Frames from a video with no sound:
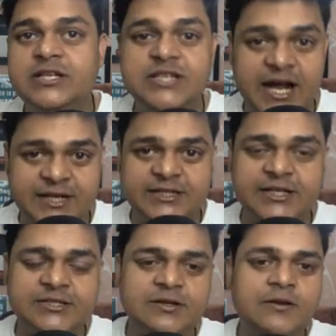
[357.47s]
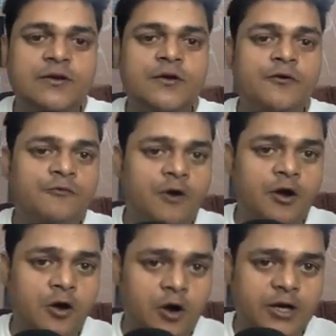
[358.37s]
the charges
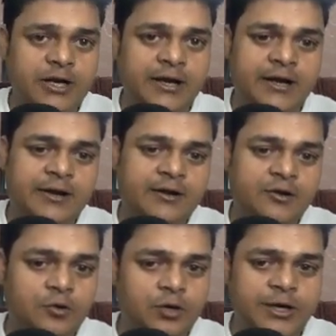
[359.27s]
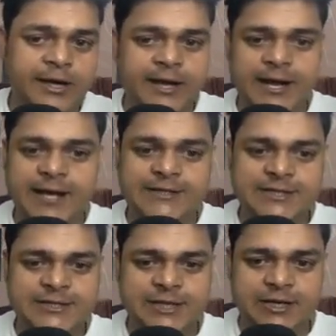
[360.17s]
for hot tier, cool tier and
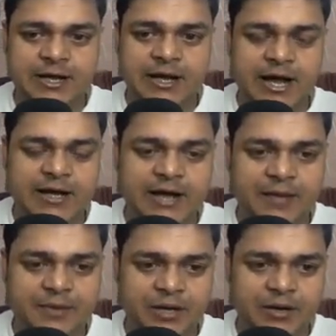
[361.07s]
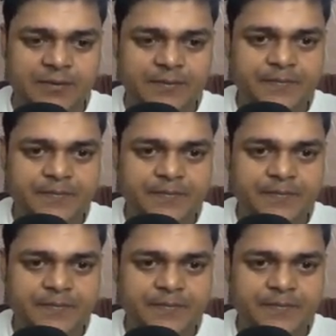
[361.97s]
access tier, archive tier.